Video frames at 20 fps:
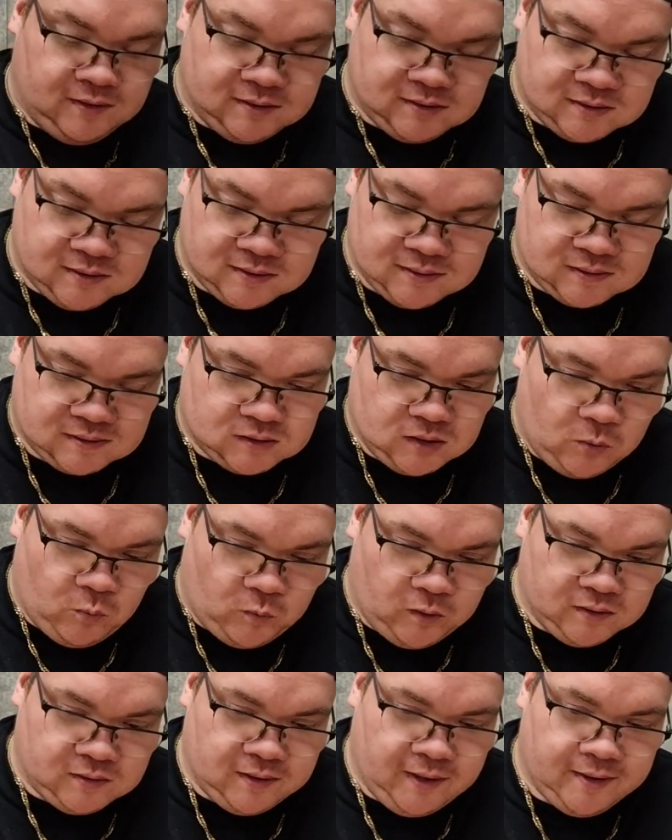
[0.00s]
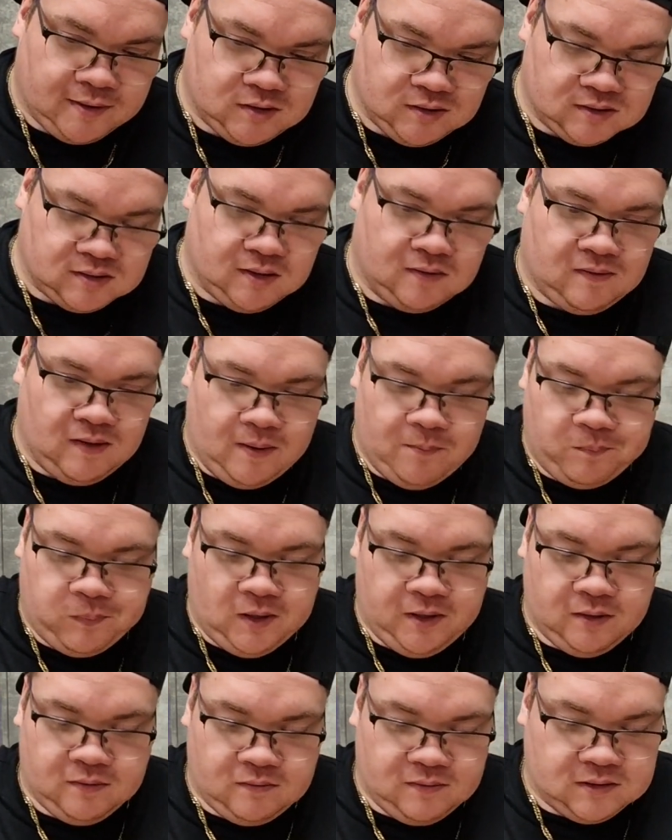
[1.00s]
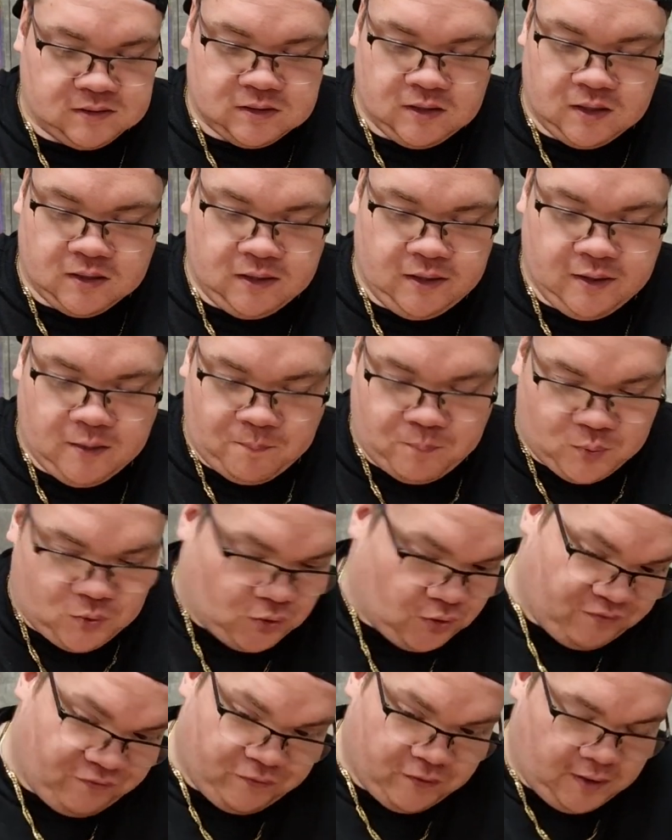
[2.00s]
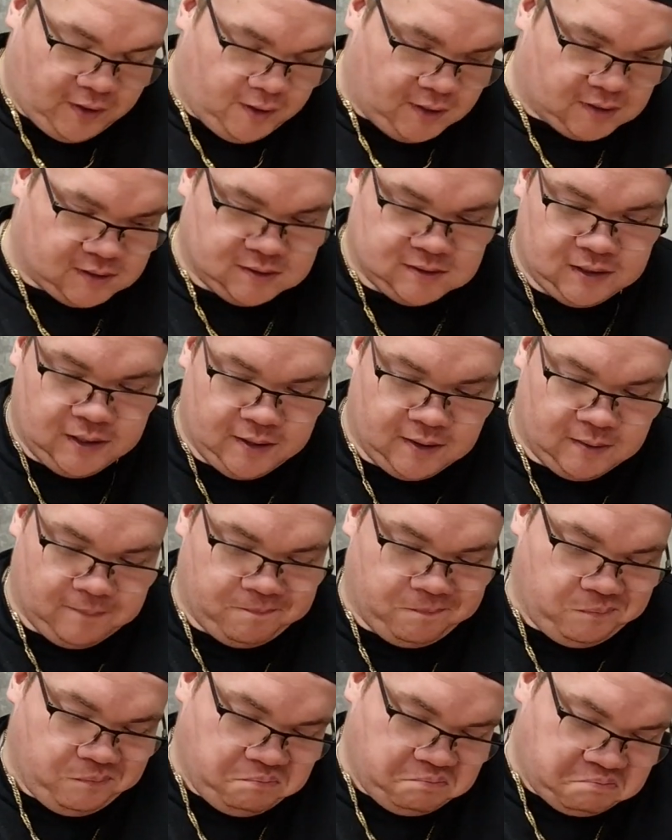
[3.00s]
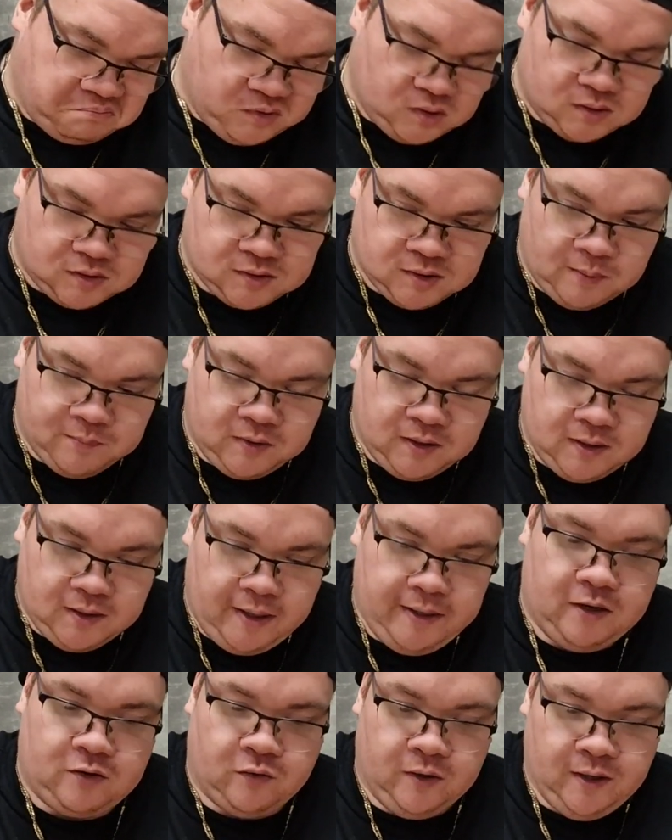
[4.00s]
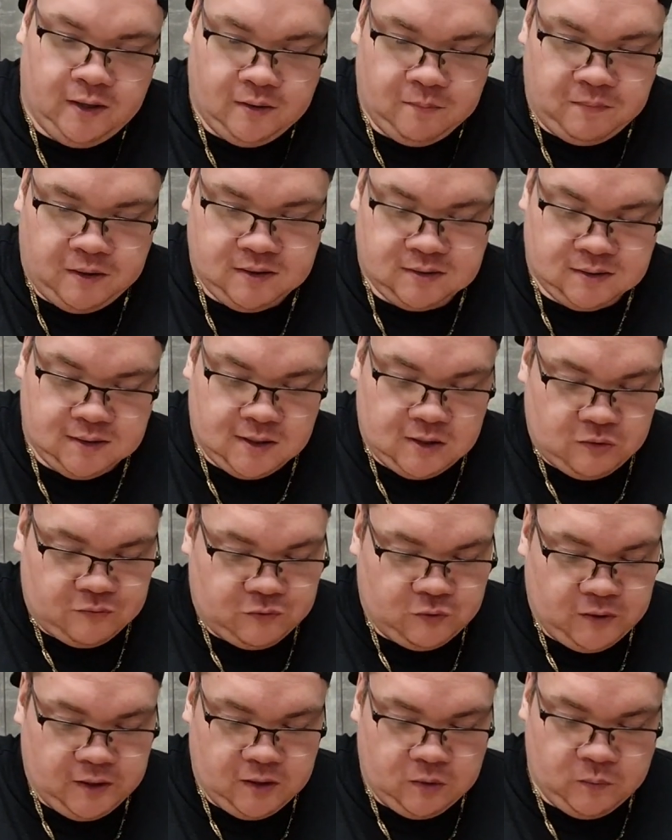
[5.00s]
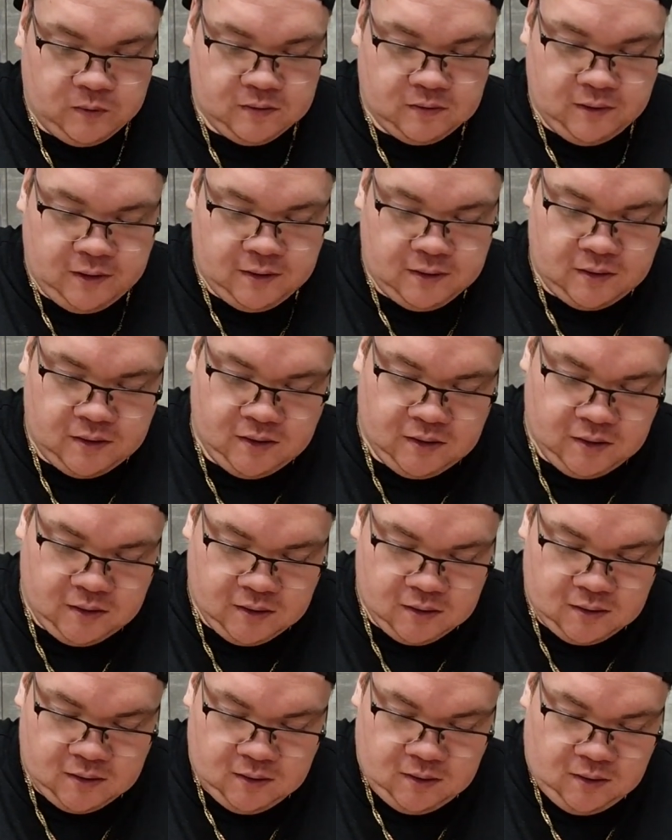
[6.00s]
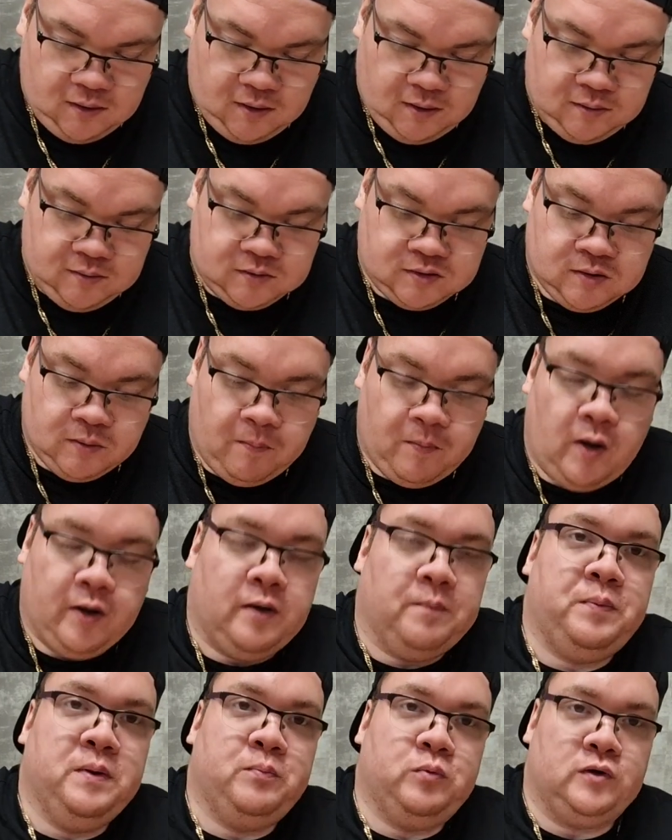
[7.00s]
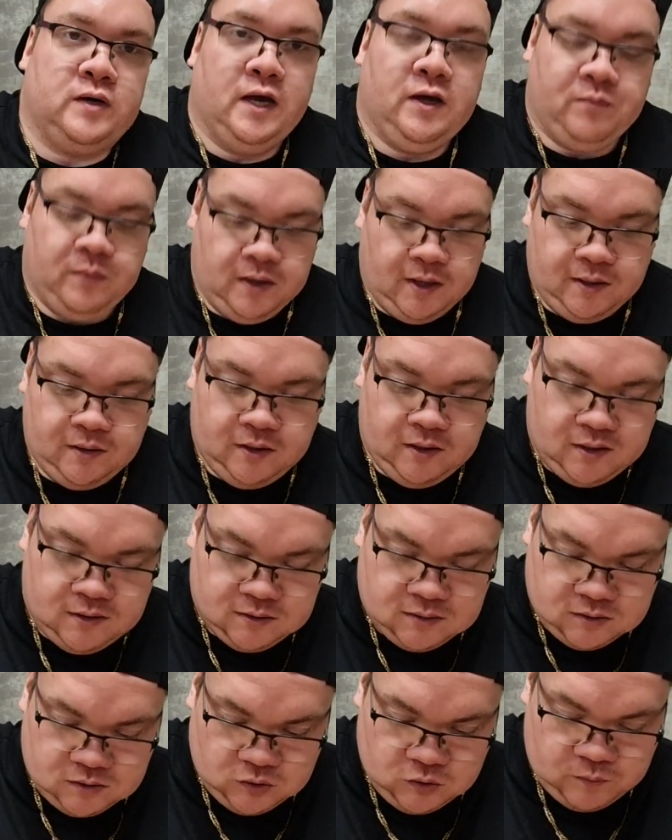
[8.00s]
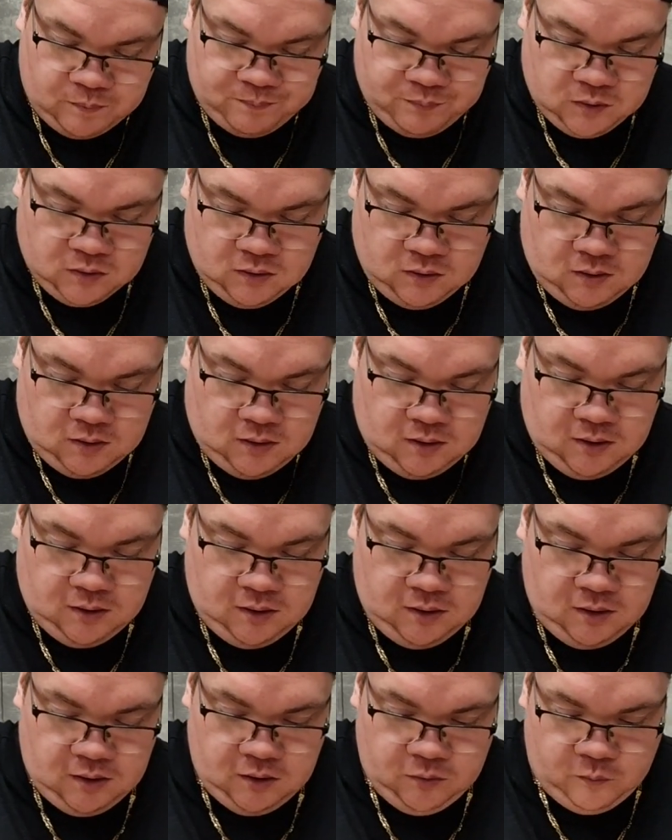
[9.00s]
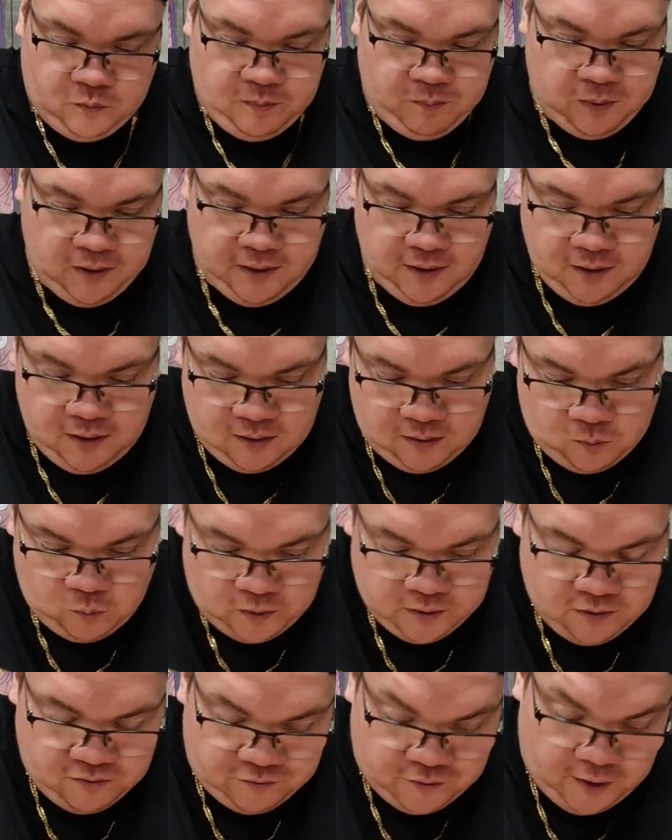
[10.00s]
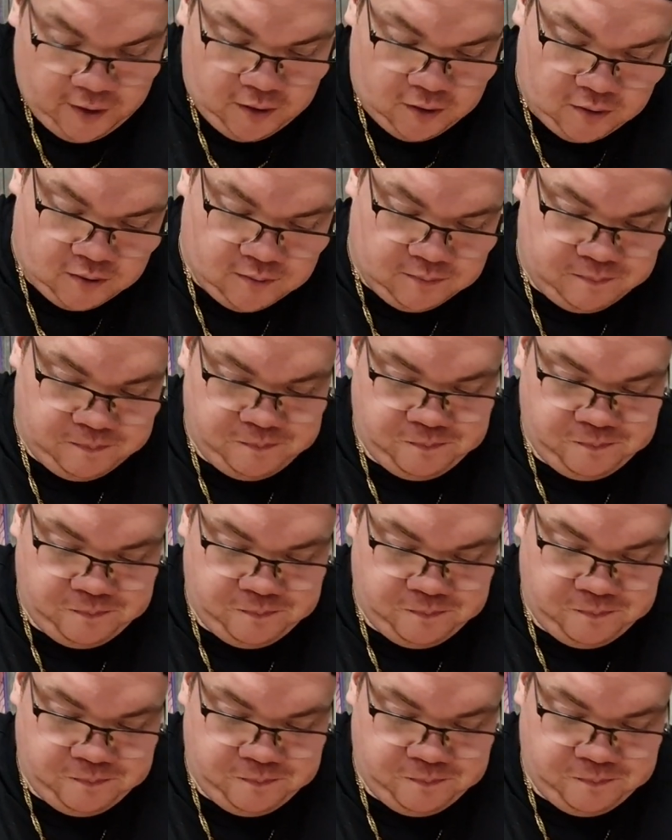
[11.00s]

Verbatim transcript: This is somewhat like just a template. It's not like perfect. It's like something I created myself together with like uh, some other people gave me ideas. So, uh, we play One Diviner.